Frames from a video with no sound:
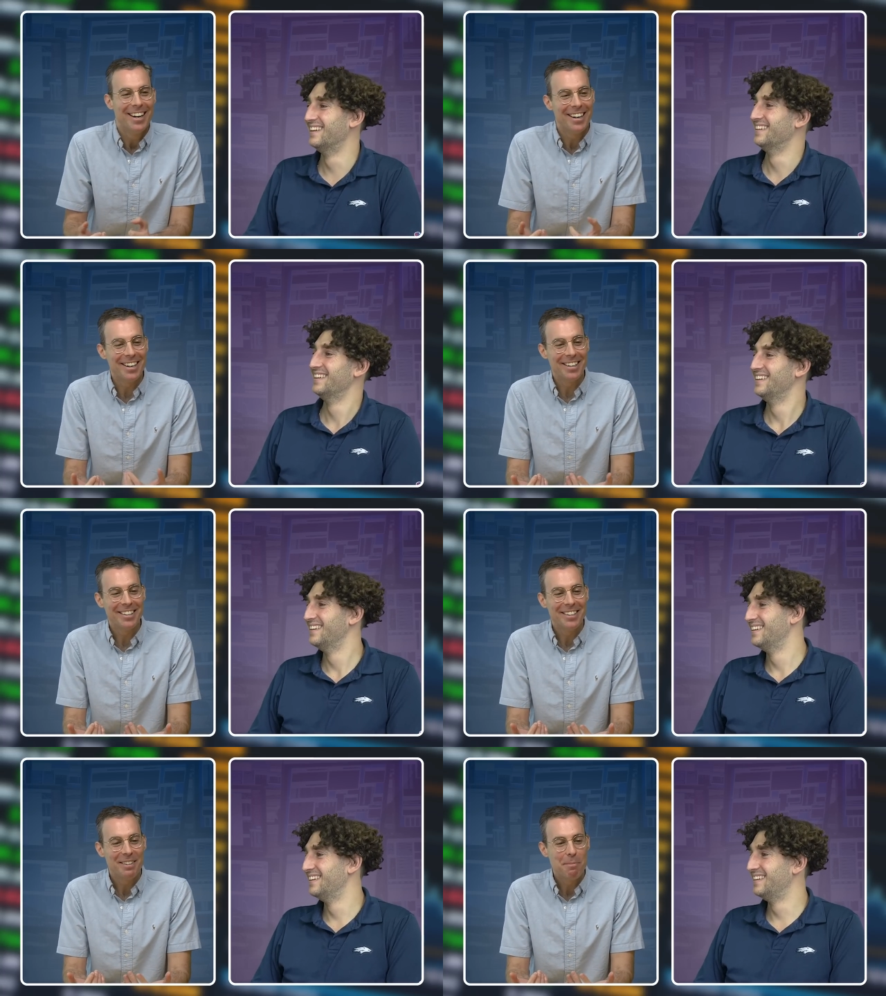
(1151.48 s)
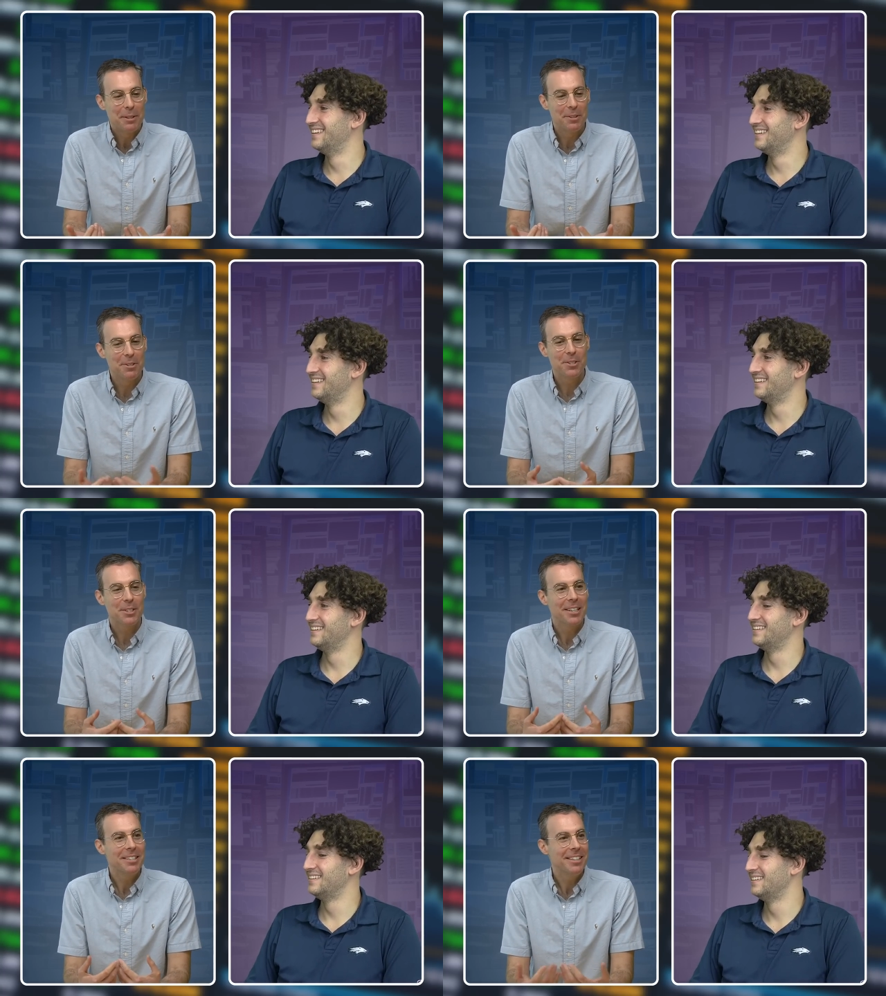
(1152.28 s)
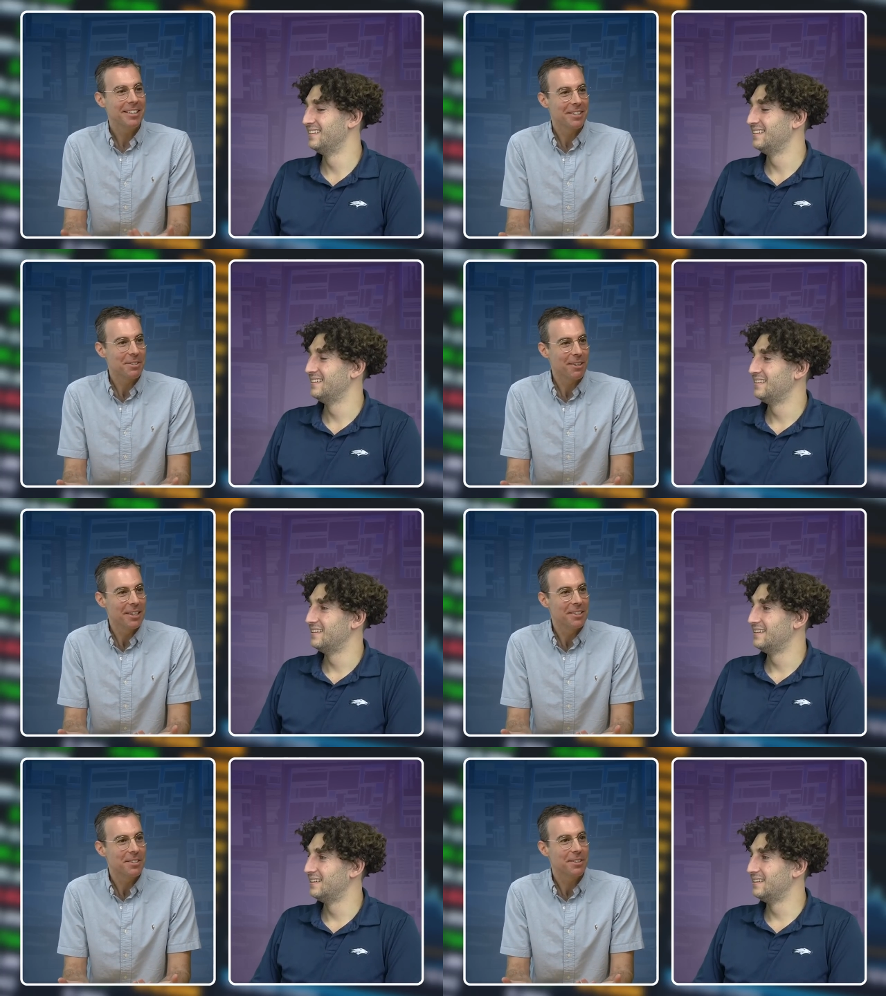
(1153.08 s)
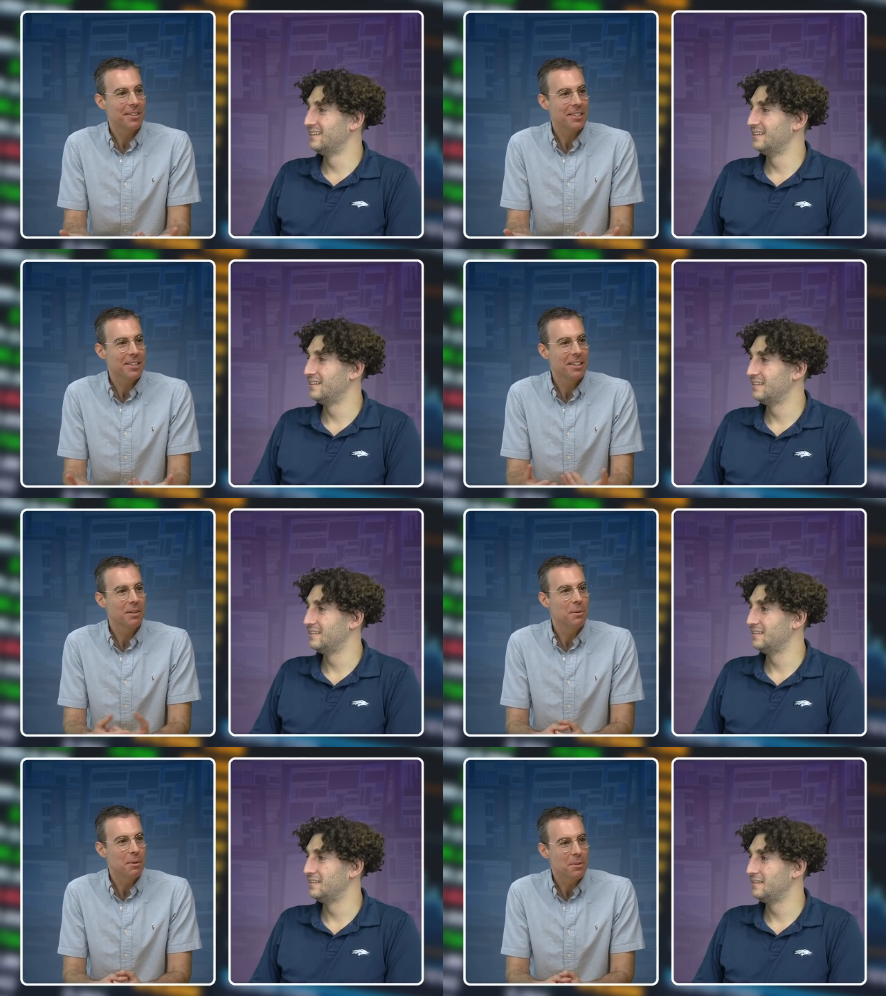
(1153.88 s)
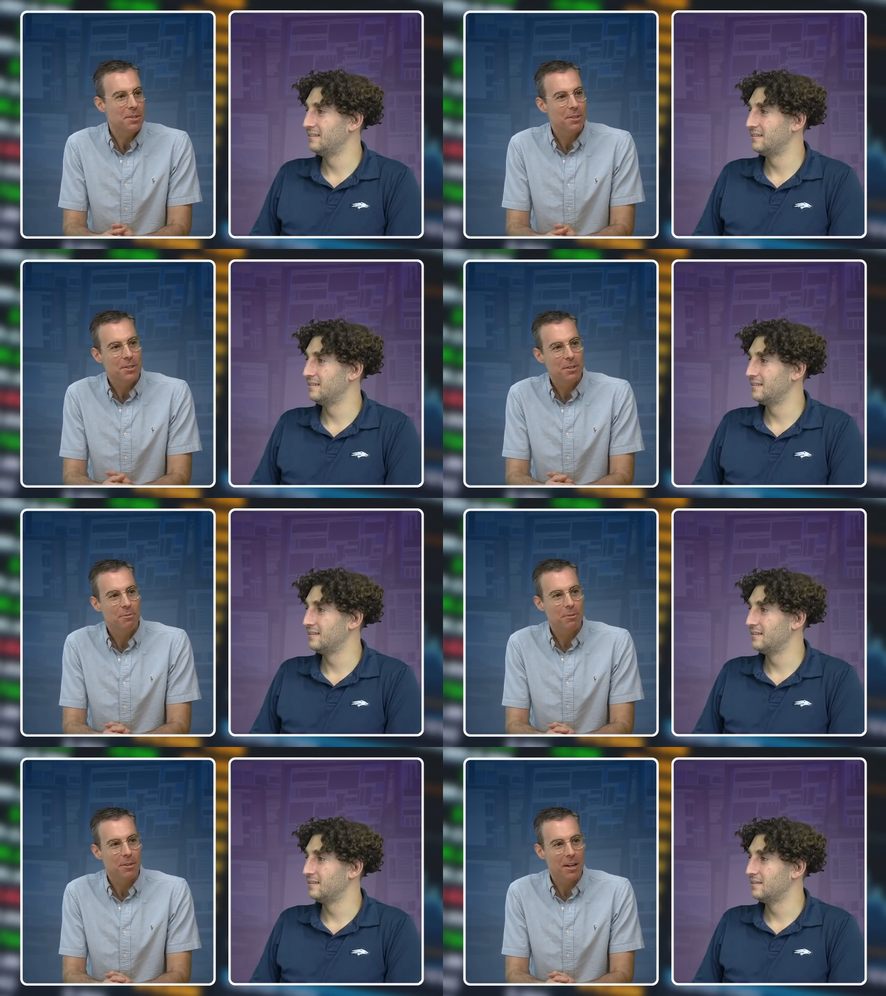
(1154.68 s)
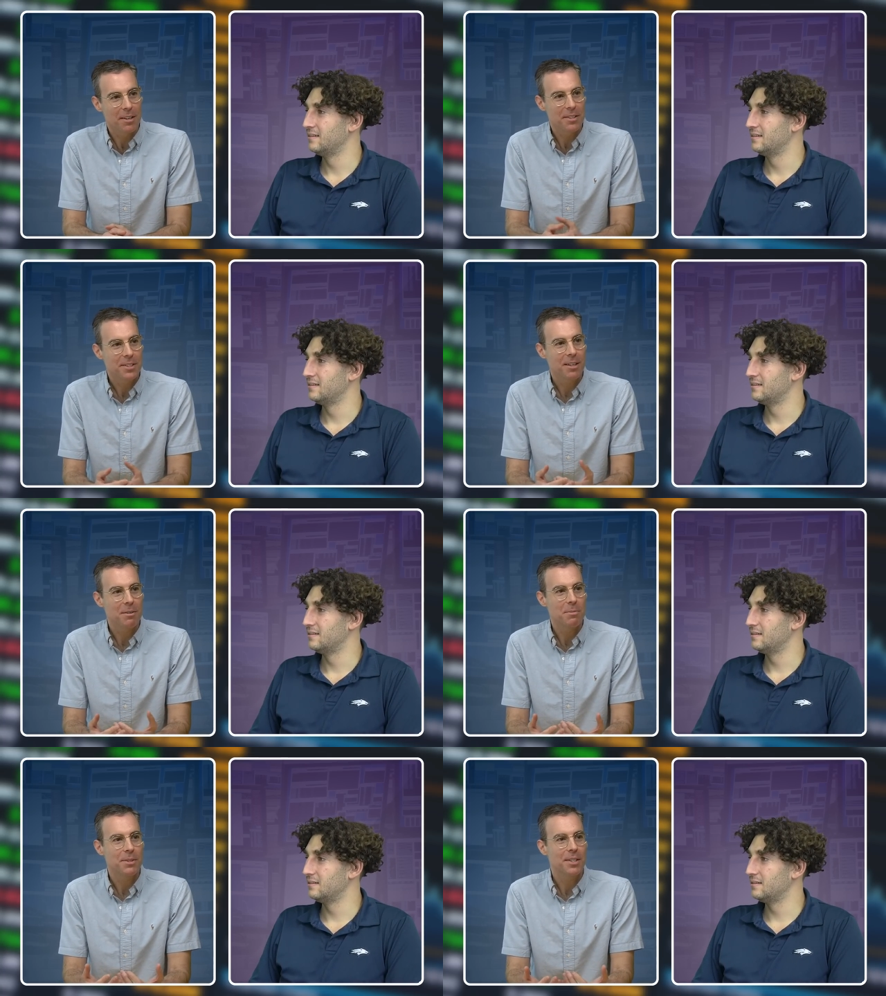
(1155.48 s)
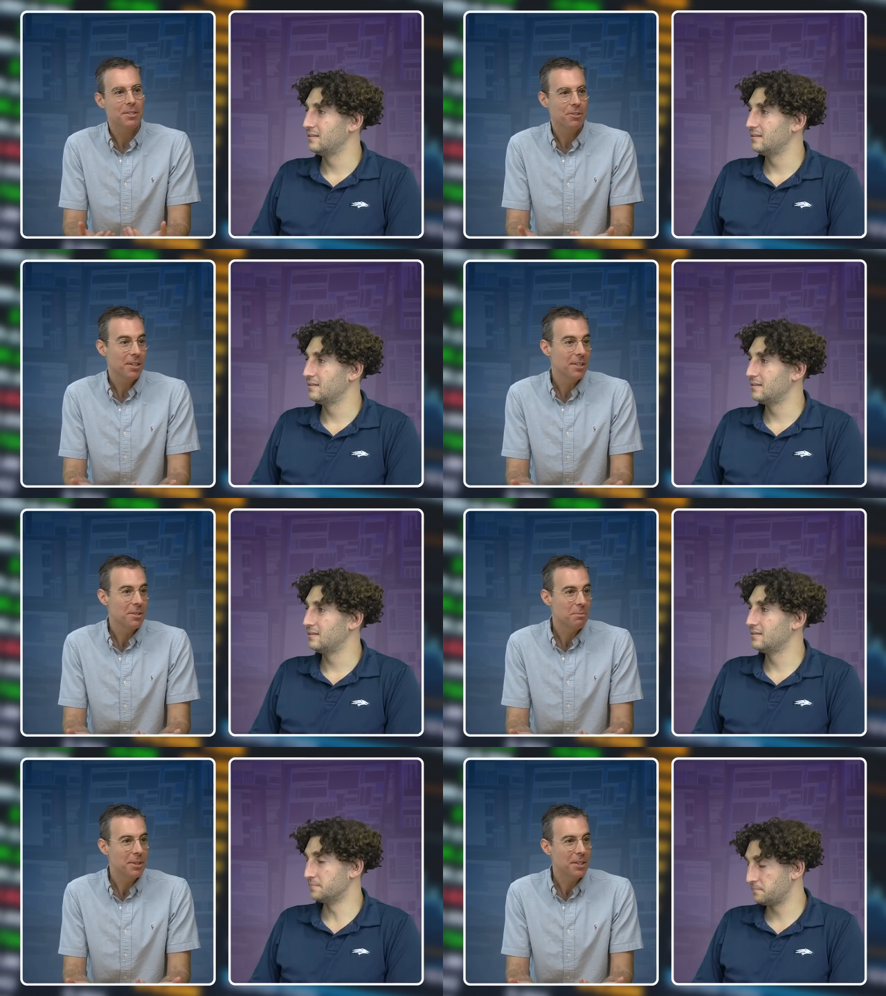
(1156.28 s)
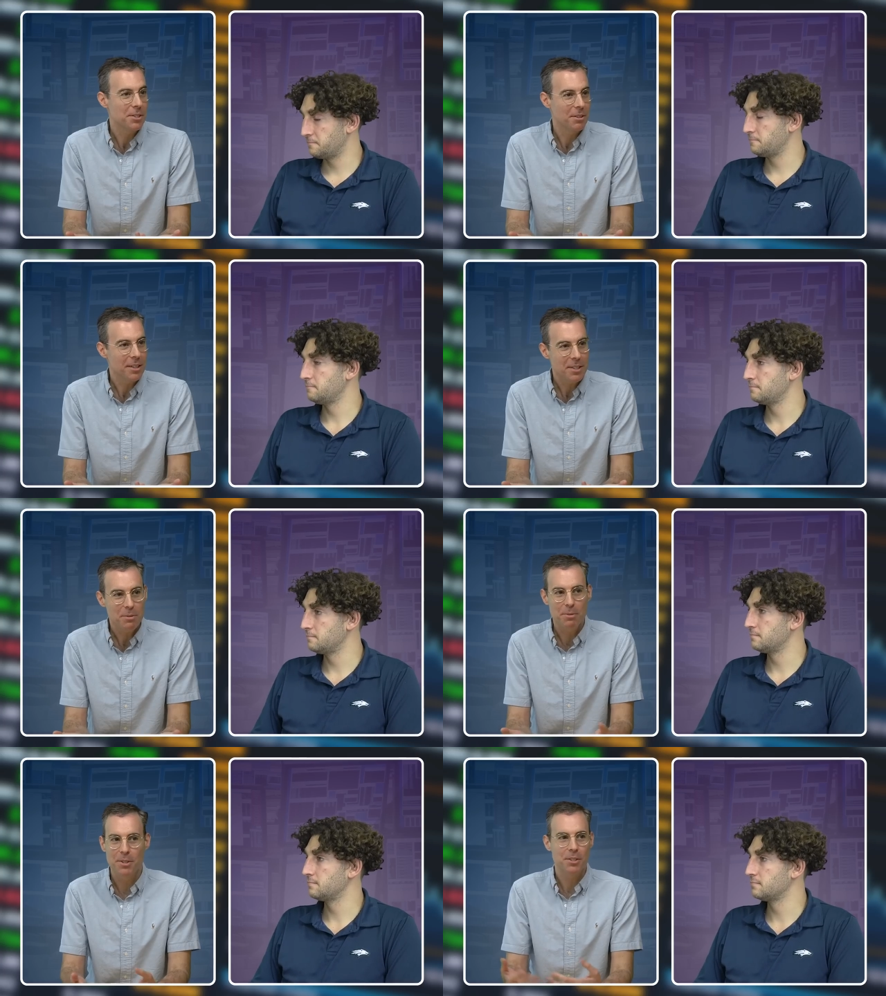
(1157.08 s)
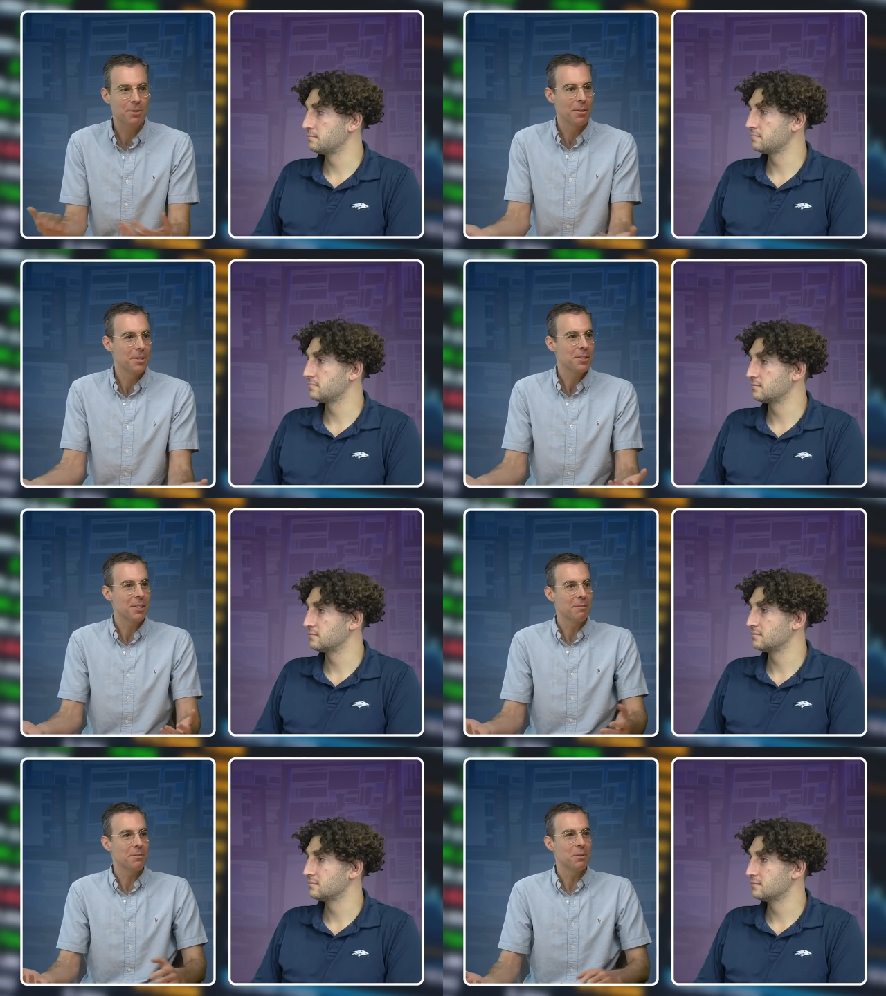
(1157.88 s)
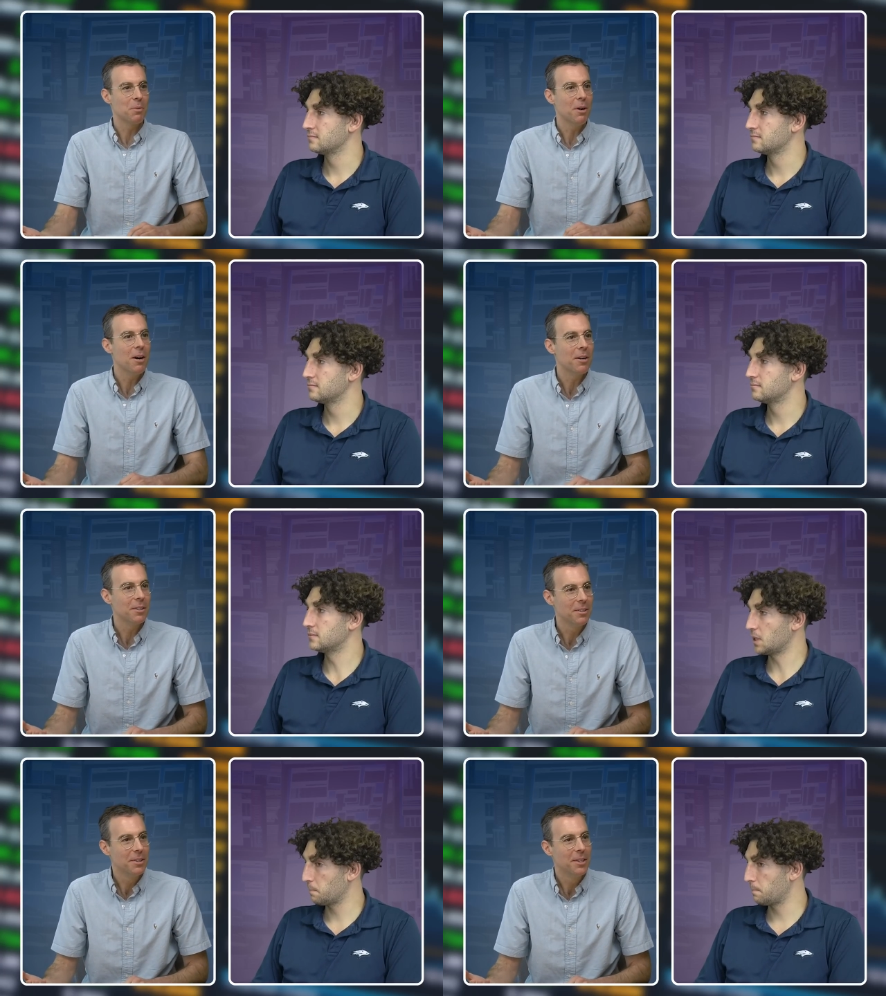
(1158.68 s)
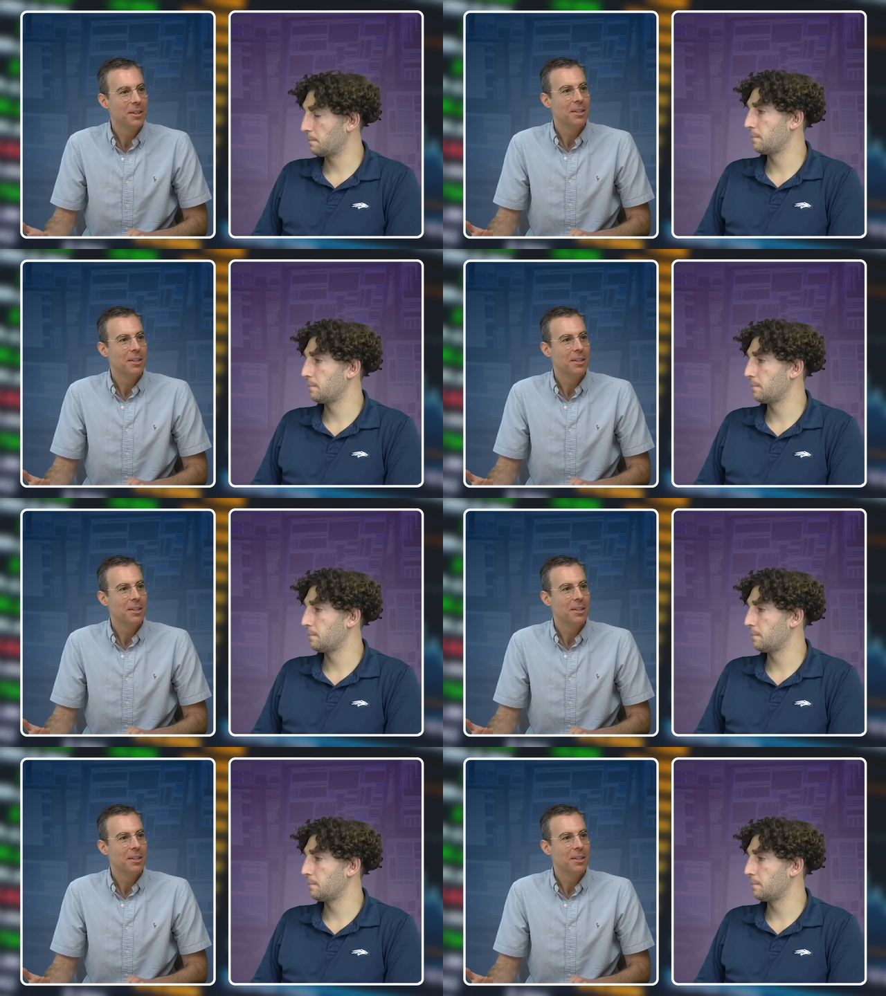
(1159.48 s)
Speaker 1: uh, but they're just ideas, right? And so that's kind of what we're searching for a lot of the times as traders, because a lot of times we're just throwing stuff at the wall. Yep.